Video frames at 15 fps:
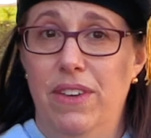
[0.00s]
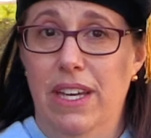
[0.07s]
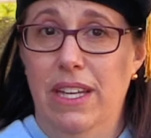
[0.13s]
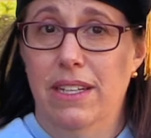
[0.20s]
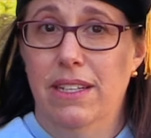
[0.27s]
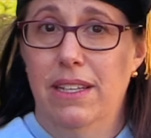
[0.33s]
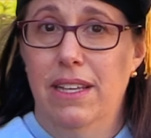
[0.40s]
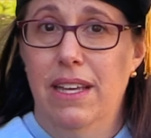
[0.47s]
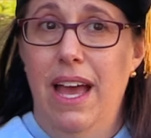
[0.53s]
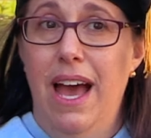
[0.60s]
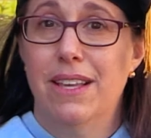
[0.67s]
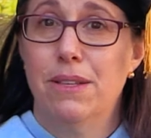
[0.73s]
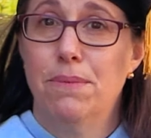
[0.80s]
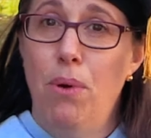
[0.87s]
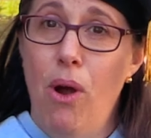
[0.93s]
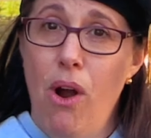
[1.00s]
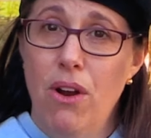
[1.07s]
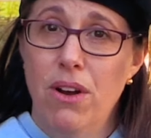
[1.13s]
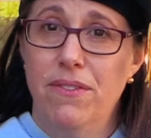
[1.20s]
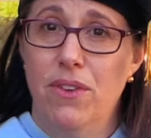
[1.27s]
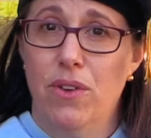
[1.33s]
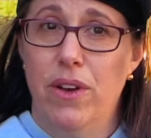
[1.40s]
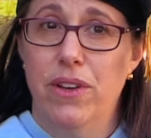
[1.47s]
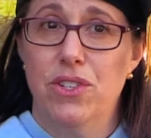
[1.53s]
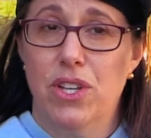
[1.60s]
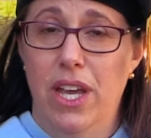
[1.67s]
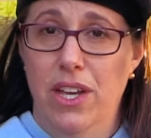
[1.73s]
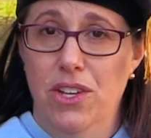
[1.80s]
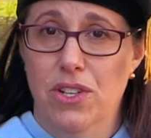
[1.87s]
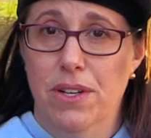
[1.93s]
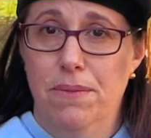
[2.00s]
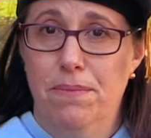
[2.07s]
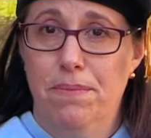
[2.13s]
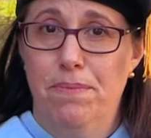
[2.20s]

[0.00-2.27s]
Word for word: it as a part of your education,